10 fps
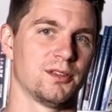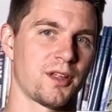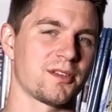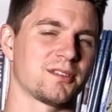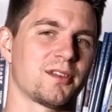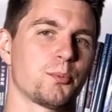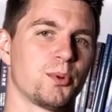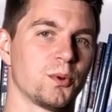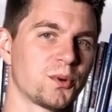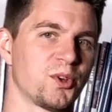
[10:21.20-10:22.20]
Another
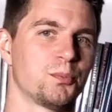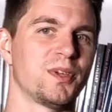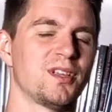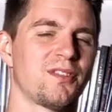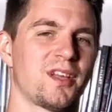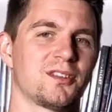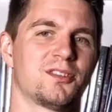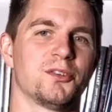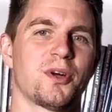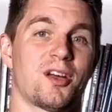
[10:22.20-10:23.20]
example could be
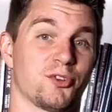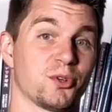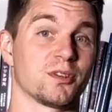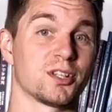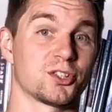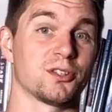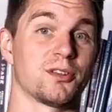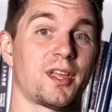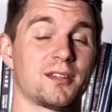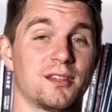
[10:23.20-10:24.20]
that you have a
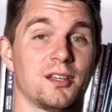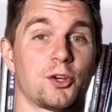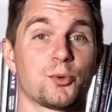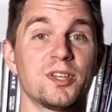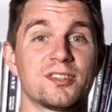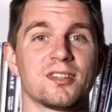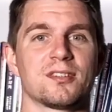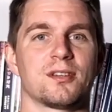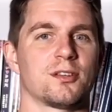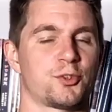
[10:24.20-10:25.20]
tradition that
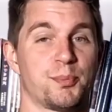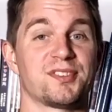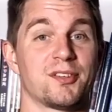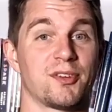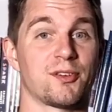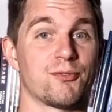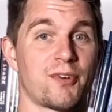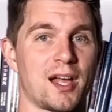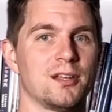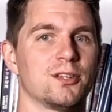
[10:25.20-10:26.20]
increases a specific
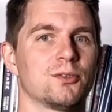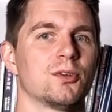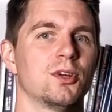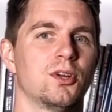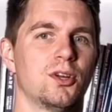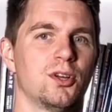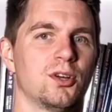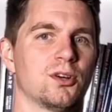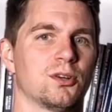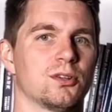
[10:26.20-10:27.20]
value
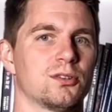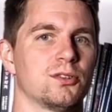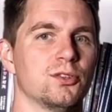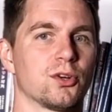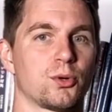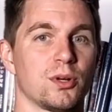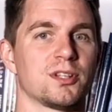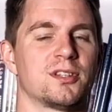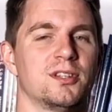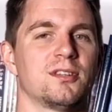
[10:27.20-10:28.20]
on your
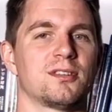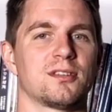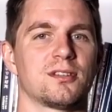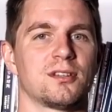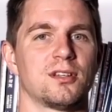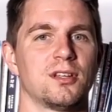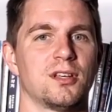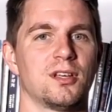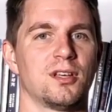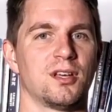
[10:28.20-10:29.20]
qualities.
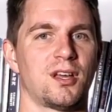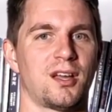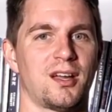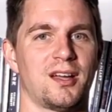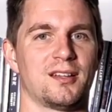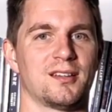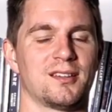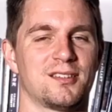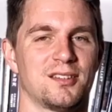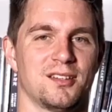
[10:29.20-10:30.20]

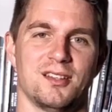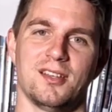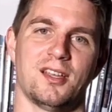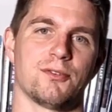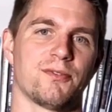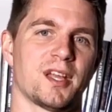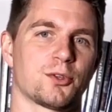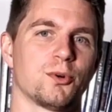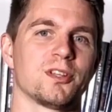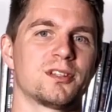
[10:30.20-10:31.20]
And if
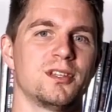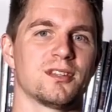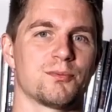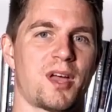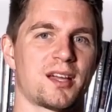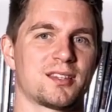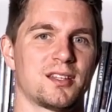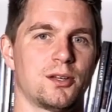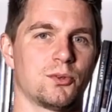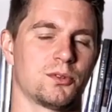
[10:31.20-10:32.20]
that quality is
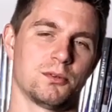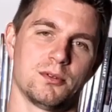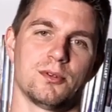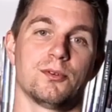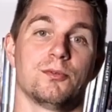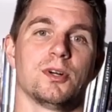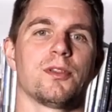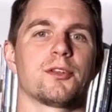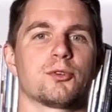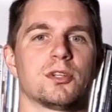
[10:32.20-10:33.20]
maxed out,
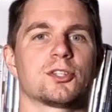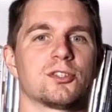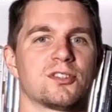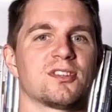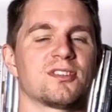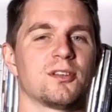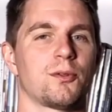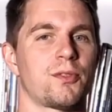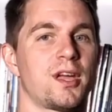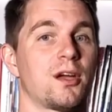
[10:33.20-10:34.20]
well, the tradition is
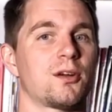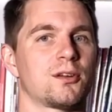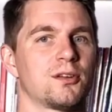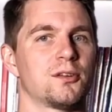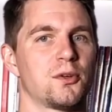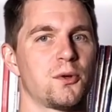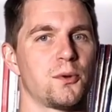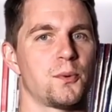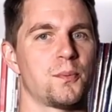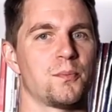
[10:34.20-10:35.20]
still there,
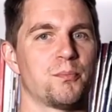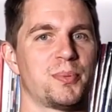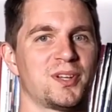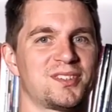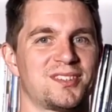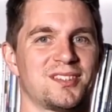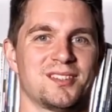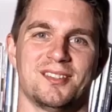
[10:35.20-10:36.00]
but